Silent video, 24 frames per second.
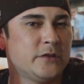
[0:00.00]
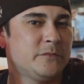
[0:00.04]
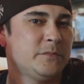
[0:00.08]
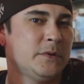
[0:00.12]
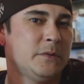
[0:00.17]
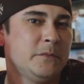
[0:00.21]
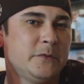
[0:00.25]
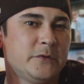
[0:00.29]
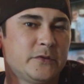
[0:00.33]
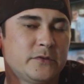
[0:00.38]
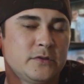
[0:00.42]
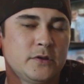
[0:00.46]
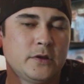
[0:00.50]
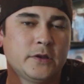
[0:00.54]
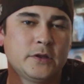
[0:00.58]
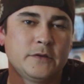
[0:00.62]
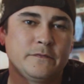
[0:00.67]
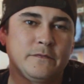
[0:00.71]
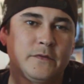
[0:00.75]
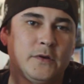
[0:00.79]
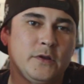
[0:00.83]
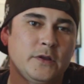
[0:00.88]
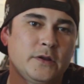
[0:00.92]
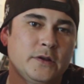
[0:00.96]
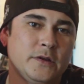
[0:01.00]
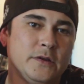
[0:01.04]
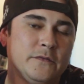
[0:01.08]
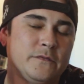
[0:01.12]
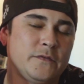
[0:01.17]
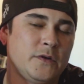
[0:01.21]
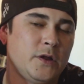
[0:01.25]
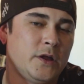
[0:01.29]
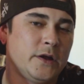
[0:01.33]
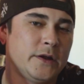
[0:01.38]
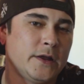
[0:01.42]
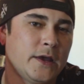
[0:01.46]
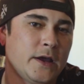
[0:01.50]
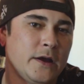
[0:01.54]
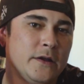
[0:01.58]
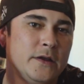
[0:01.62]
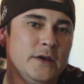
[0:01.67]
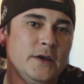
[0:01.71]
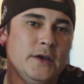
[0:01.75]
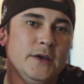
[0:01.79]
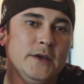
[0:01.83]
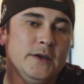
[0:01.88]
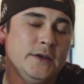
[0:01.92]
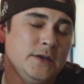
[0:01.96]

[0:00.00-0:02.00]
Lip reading: It's maybe slightly falling out.